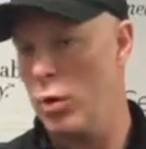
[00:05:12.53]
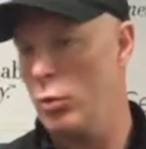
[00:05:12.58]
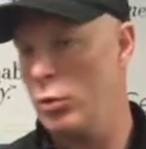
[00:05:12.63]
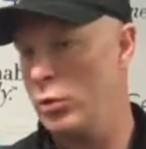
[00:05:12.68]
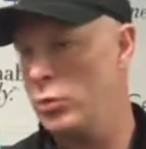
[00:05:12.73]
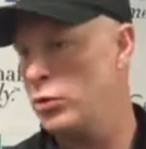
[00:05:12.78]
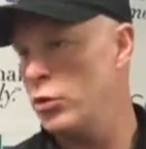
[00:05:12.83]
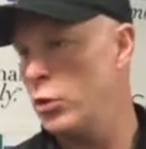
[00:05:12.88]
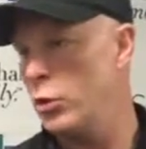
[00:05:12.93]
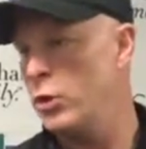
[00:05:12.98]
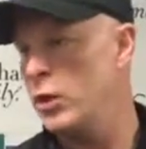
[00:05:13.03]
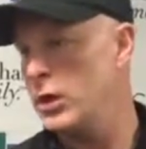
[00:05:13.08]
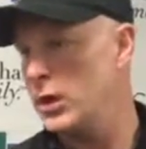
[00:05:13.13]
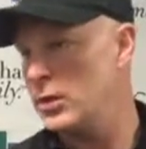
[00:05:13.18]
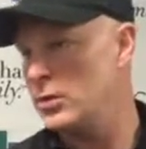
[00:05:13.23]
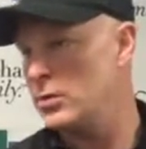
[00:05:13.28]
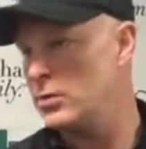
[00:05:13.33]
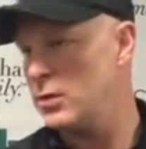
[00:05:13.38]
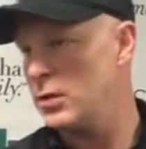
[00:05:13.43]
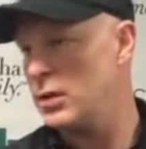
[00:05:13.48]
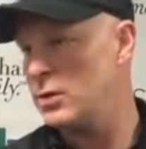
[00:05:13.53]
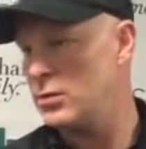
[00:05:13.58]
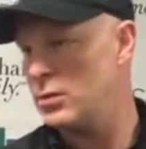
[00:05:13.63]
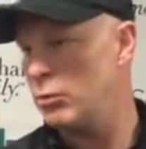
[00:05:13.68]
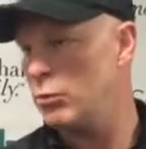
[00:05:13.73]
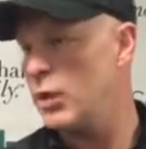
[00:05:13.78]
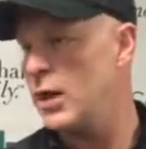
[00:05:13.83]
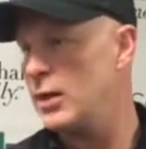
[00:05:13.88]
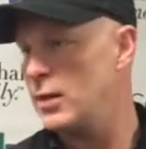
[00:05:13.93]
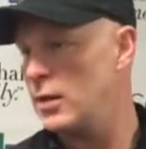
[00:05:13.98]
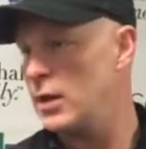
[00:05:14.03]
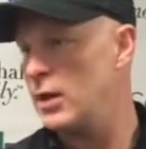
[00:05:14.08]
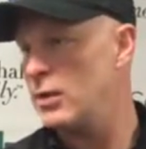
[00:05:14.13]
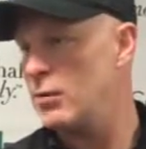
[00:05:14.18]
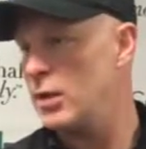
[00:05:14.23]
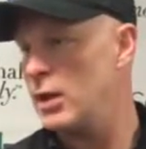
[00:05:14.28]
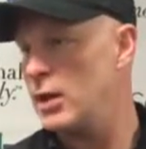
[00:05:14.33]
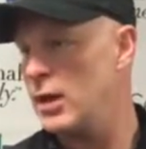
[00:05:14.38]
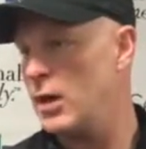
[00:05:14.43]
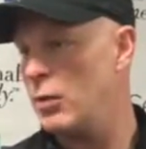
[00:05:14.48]
we're doing is the right thing
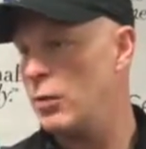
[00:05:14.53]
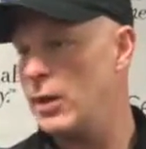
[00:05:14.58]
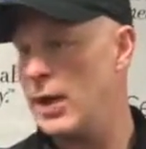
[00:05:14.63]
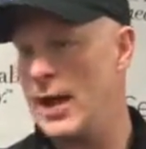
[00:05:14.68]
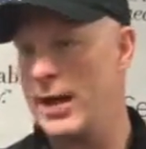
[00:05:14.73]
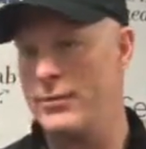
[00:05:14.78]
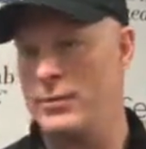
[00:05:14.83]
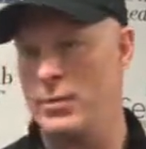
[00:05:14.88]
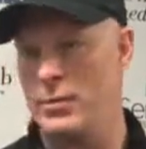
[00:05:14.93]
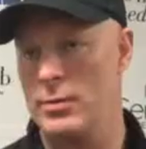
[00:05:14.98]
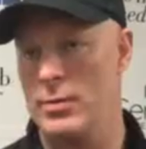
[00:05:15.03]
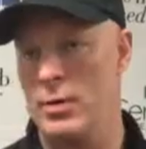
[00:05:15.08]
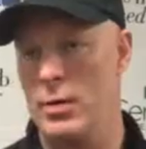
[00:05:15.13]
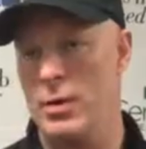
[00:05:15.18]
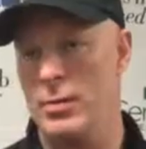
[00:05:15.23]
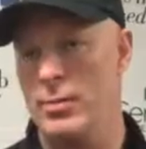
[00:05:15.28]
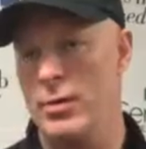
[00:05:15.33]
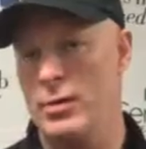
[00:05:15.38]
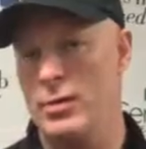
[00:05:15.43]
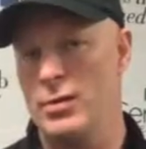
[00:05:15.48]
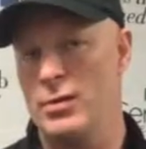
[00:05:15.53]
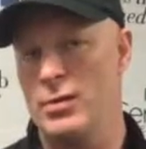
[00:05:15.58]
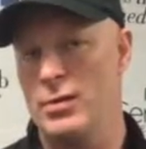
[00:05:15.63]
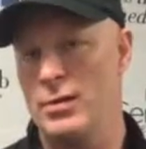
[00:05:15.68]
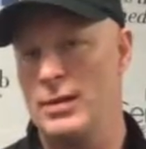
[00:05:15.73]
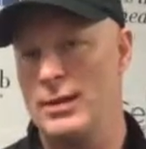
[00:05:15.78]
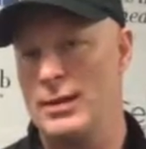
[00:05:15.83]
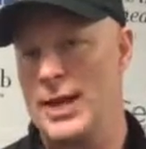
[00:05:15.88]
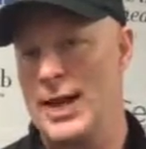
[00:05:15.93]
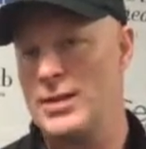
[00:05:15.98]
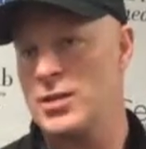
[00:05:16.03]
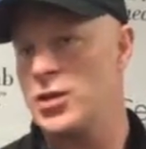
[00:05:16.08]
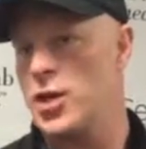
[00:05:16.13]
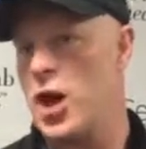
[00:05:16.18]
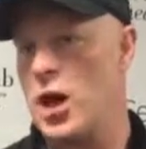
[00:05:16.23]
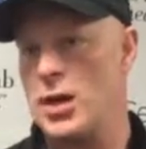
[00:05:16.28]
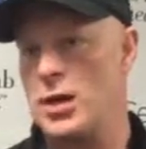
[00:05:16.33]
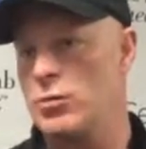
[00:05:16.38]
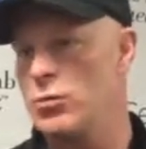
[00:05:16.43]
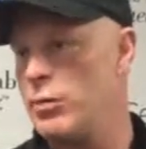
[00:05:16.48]
right now. We have to, but that's
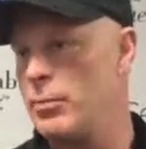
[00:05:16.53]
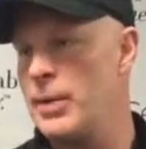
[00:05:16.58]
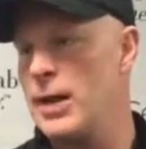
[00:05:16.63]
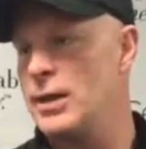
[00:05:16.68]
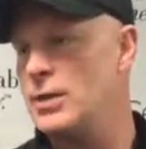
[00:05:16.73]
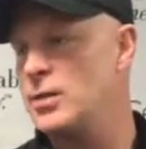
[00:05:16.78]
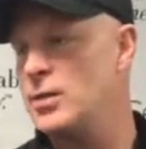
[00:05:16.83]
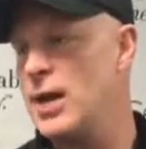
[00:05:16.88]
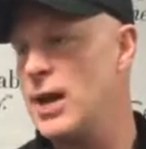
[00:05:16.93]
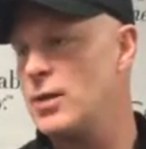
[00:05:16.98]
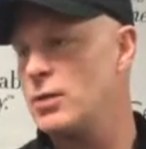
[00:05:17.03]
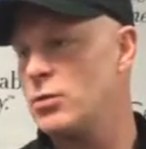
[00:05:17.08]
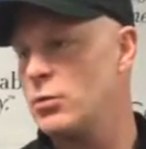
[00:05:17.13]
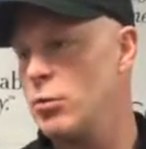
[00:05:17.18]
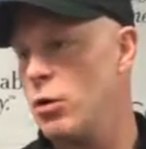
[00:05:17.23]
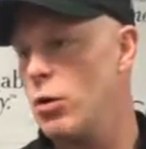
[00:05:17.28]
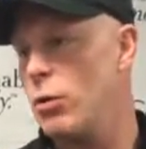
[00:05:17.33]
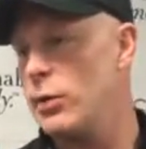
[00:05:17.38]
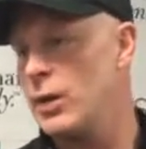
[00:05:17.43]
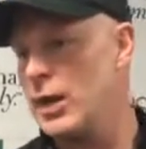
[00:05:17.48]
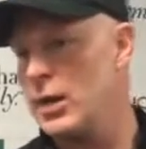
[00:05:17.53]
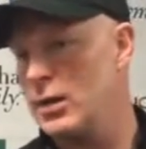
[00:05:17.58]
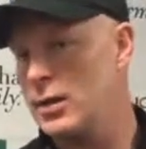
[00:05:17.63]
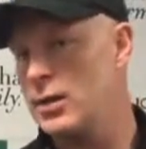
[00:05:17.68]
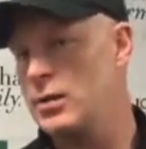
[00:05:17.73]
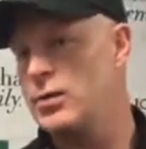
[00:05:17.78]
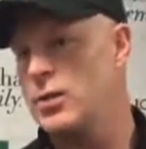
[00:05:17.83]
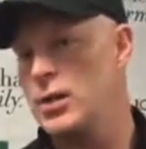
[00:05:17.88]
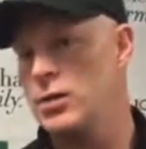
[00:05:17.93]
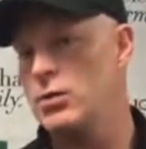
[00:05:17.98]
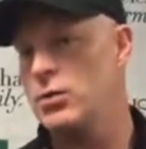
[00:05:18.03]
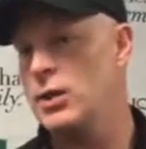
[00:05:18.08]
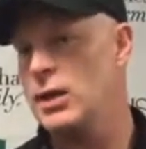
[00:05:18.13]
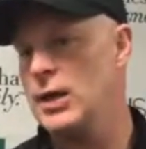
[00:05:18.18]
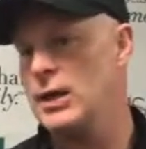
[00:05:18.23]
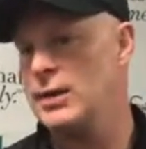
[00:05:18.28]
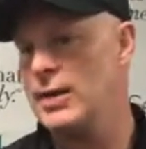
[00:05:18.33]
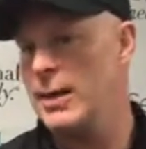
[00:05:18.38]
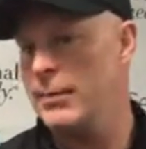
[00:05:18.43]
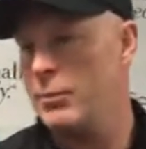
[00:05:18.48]
not going to remain status quo. We got to continue to
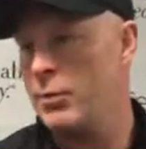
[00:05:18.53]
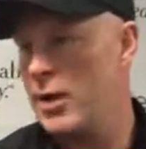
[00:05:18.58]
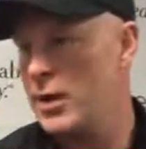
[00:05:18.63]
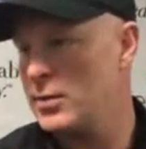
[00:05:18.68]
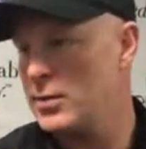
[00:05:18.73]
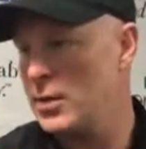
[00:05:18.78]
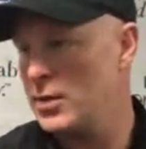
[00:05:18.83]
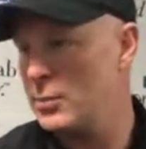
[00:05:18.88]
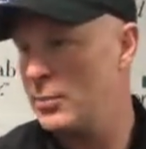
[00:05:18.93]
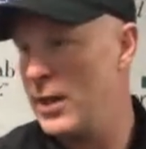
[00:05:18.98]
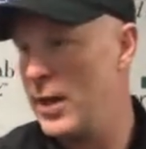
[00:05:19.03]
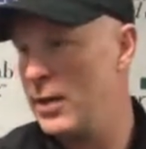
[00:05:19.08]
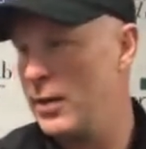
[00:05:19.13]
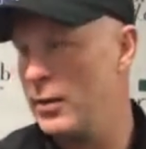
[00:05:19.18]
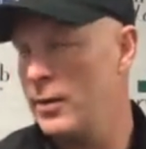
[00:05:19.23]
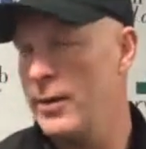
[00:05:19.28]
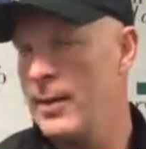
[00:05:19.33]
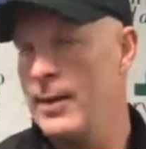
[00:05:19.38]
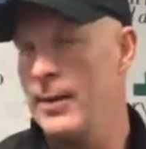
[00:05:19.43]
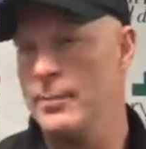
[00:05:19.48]
get that process better.